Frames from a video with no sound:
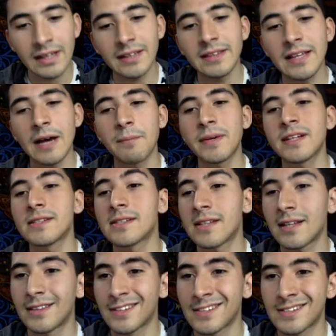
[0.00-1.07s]
That means
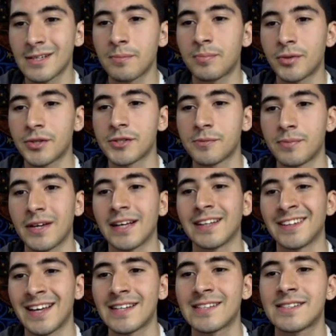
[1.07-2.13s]
that the simpler is being
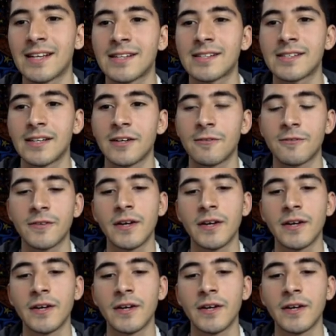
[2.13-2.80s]
less sensitive